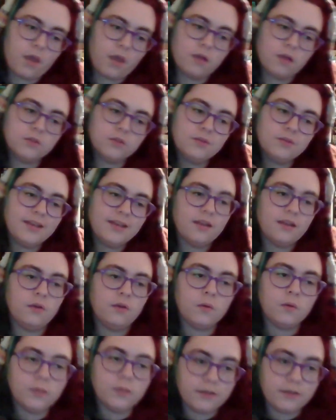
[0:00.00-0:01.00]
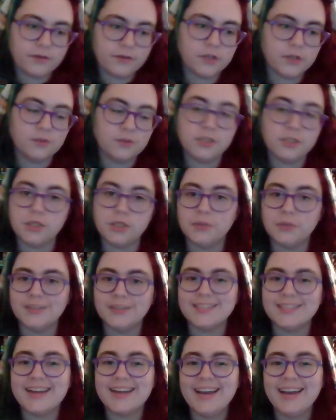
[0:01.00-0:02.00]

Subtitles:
also, like, normally if I do a to-do list,